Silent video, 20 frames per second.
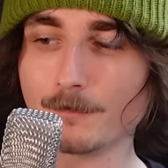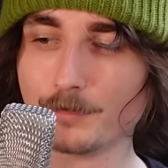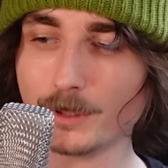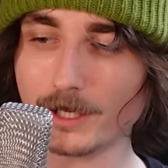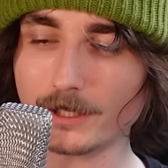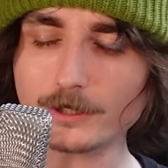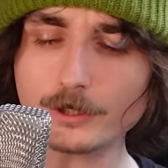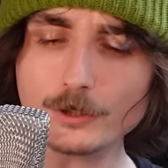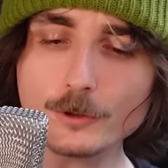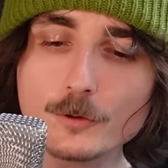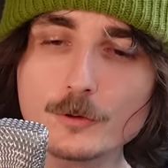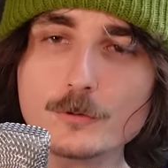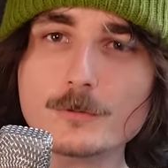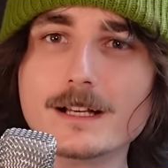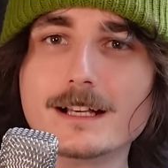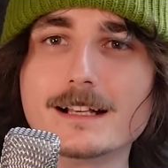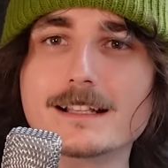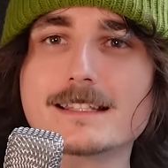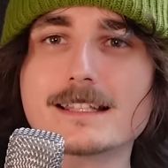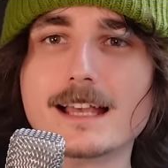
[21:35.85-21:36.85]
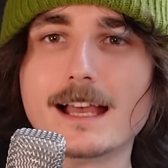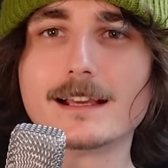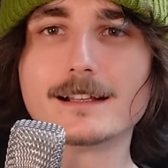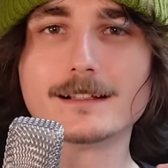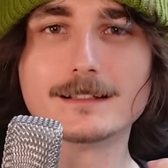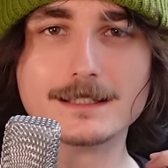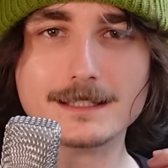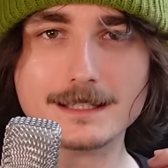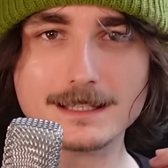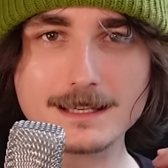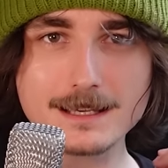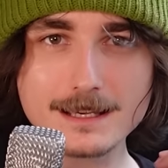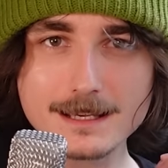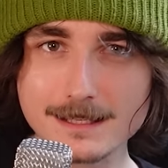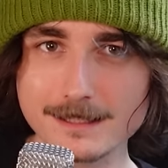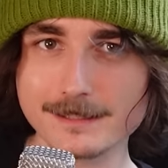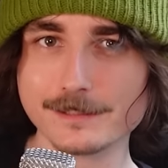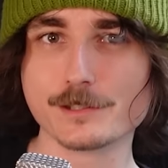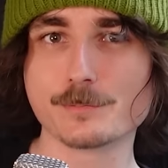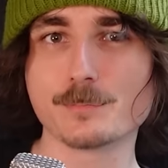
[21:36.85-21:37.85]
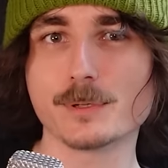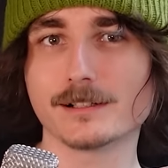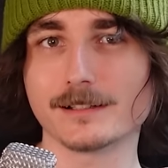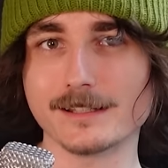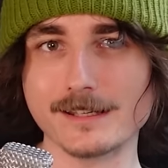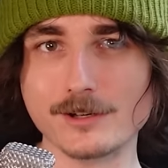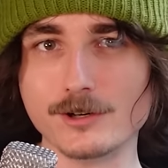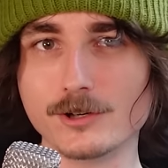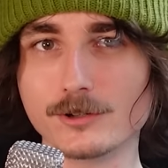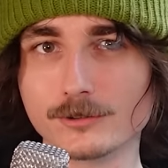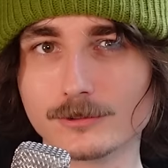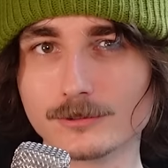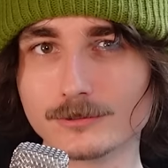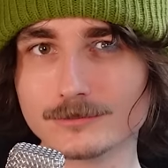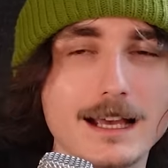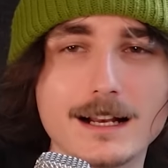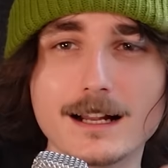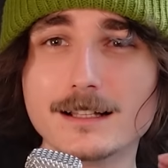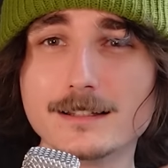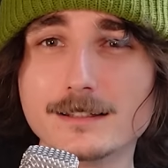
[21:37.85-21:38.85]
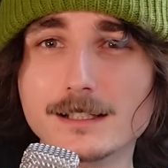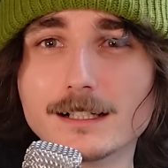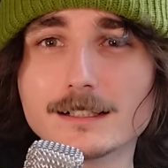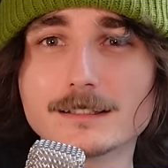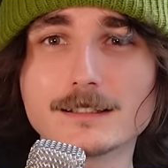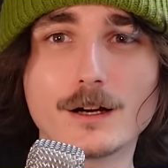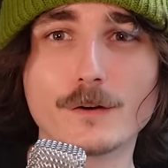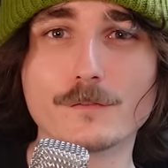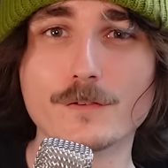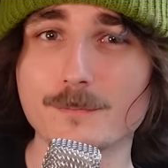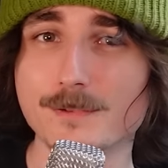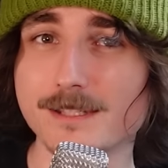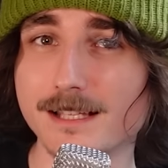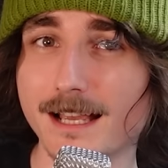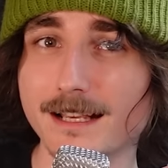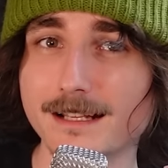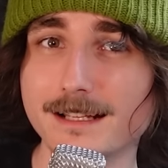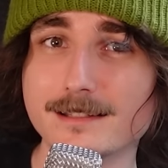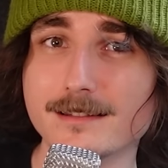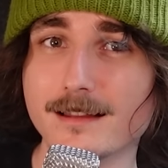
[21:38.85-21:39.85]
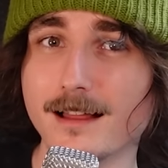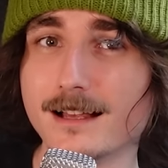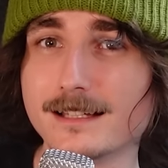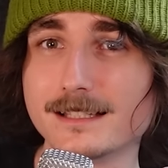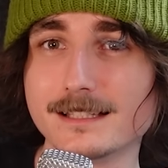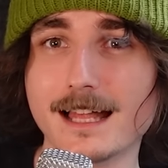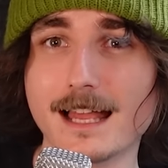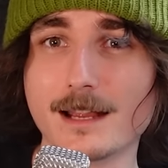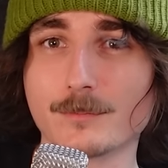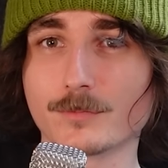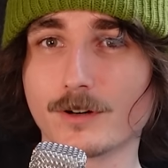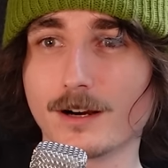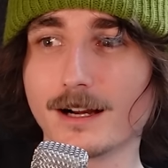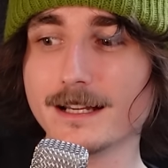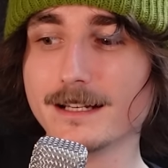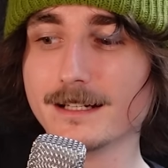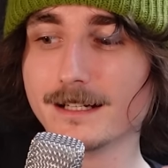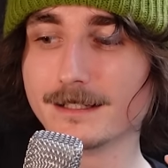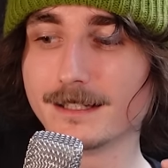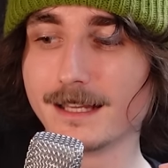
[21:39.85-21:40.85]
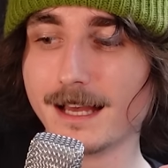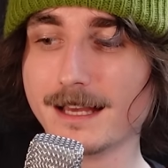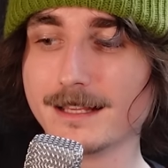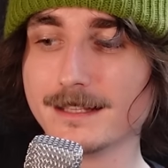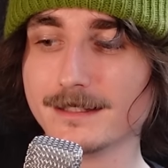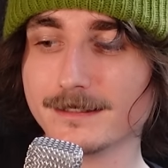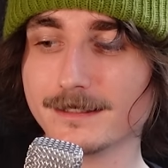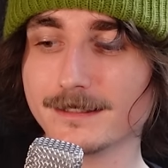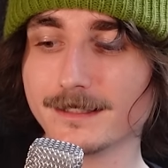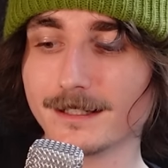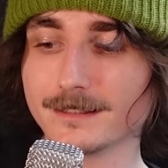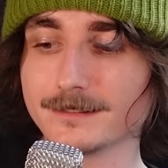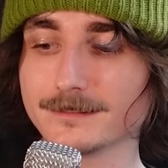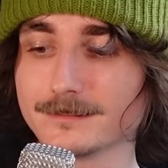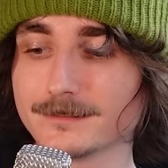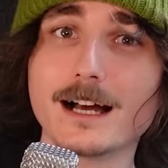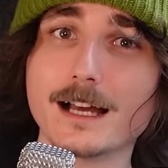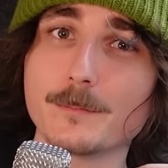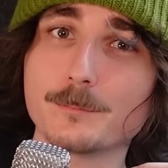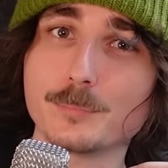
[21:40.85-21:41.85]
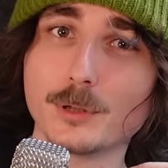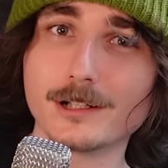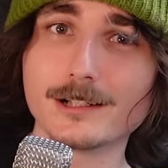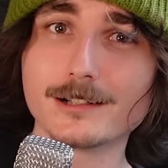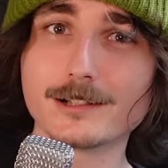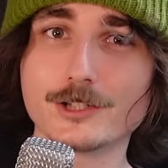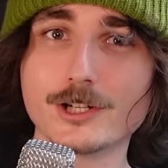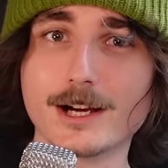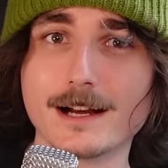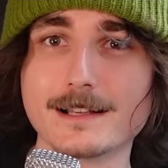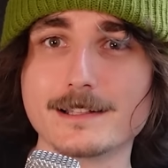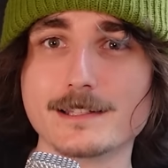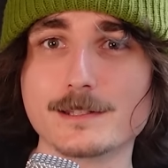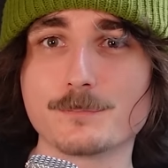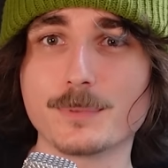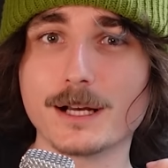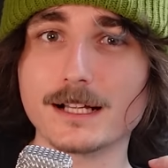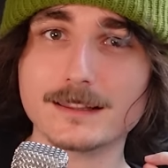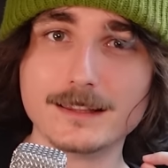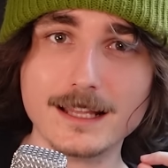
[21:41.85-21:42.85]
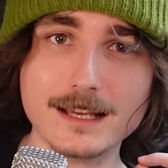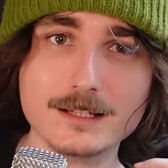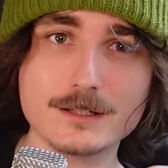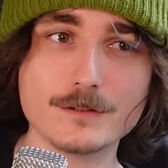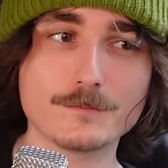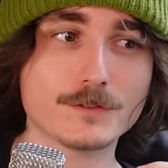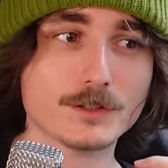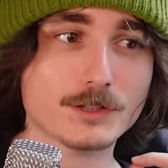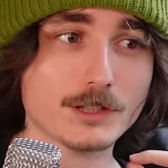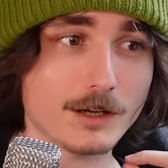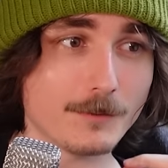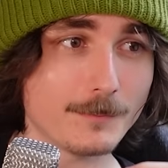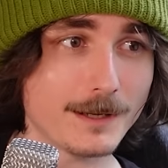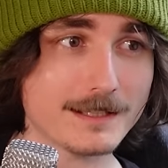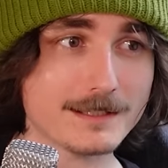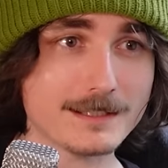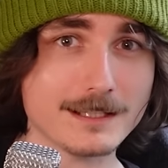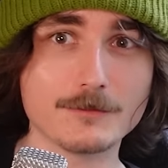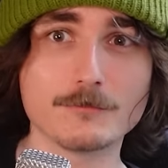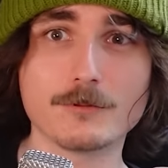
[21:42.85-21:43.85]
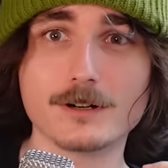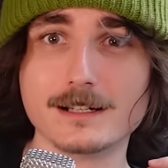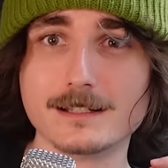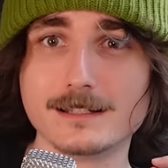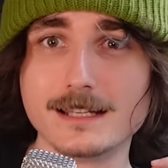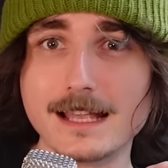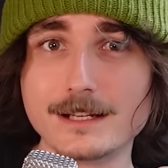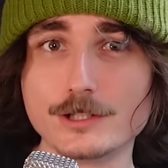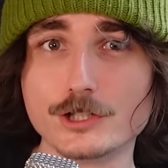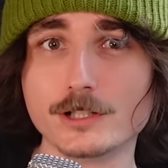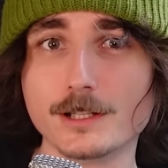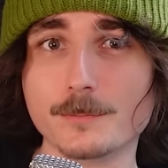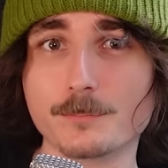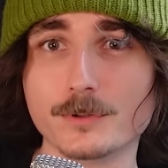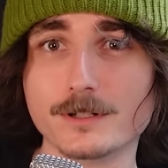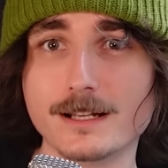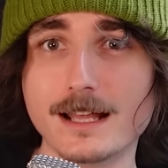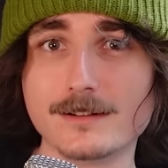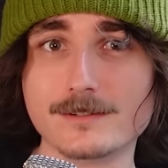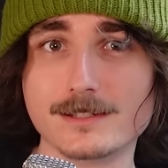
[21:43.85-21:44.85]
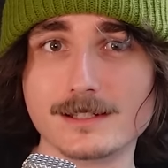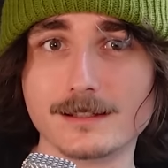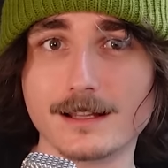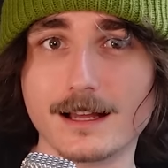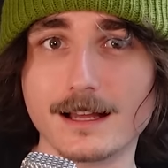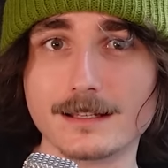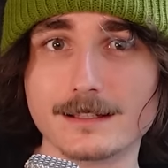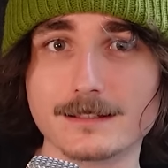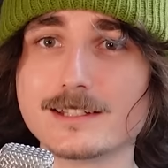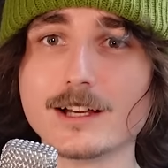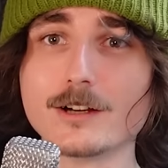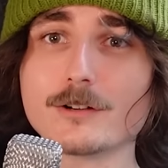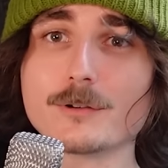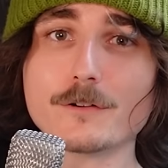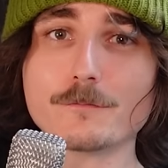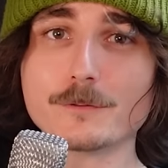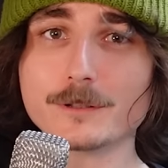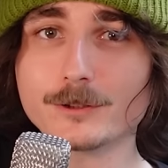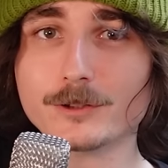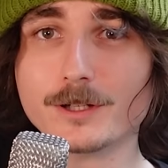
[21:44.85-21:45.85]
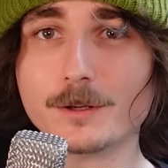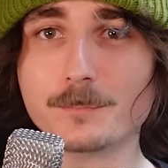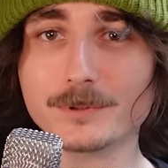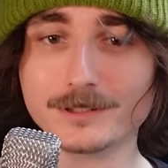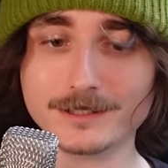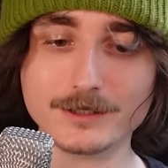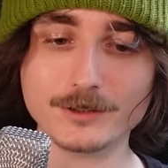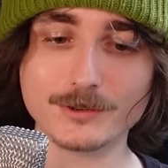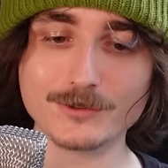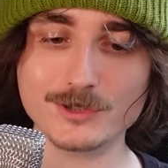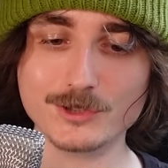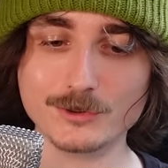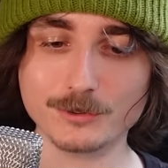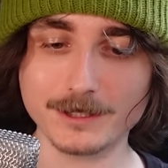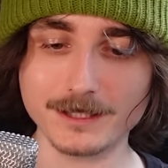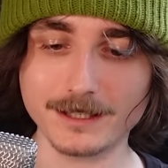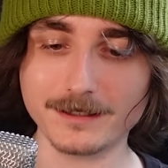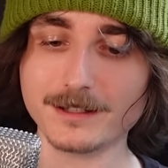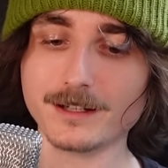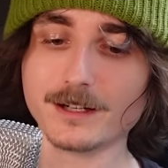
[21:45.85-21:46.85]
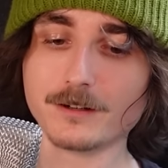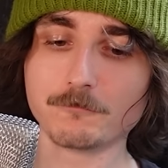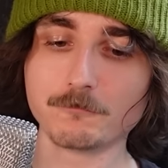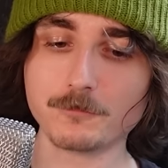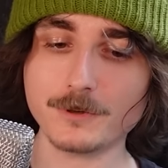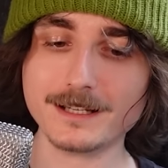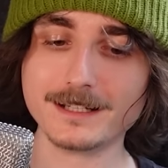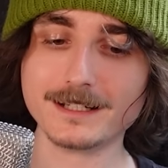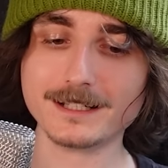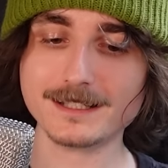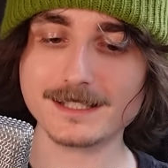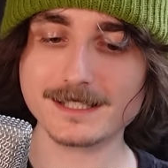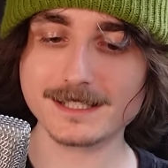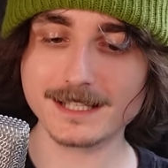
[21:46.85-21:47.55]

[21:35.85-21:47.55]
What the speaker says: But who exactly is Billy Coull? And I don't know if I'm saying his last name right, okay? You know, I apologize, but thank you for commenting what it's actually pronounced like. So if we look at Billy Coull's Twitter, we can